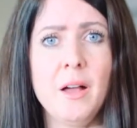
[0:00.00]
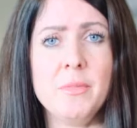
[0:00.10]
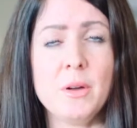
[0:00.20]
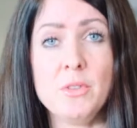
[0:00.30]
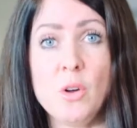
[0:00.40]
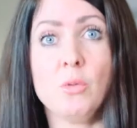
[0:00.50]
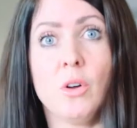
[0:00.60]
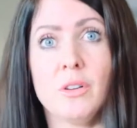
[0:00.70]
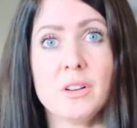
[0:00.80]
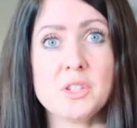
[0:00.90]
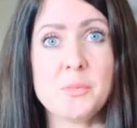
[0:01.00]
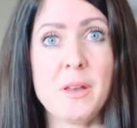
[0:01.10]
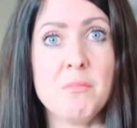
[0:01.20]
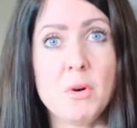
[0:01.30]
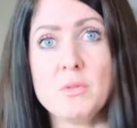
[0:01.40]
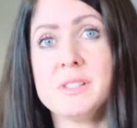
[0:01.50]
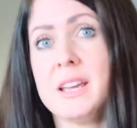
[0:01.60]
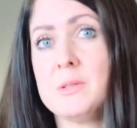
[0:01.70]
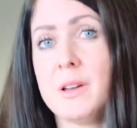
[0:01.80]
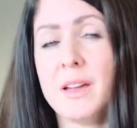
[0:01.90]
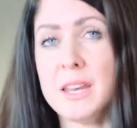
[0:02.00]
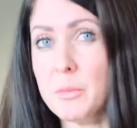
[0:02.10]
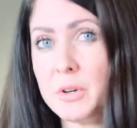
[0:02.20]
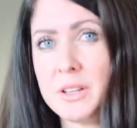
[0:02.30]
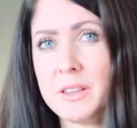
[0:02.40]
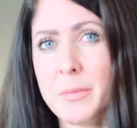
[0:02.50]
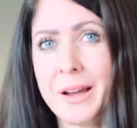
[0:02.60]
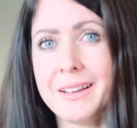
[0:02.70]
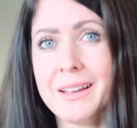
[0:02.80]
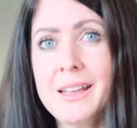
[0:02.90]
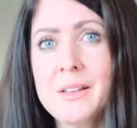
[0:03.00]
they were no longer spent most days without any money in the bank.